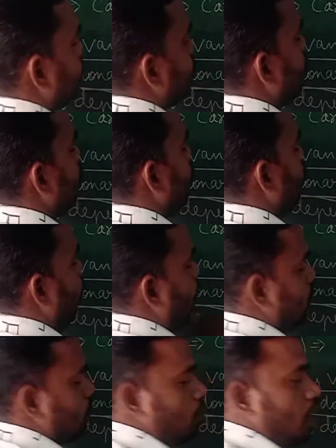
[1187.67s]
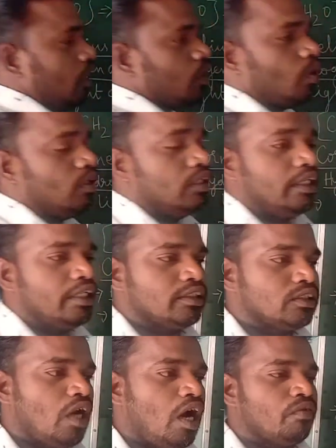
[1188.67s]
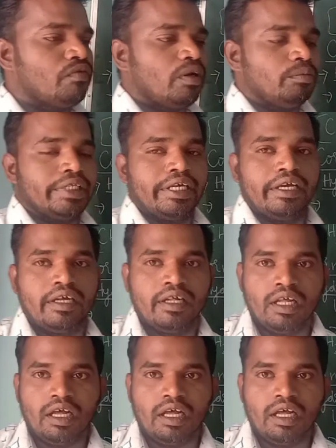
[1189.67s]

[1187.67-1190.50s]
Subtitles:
the water molecule. It is not from the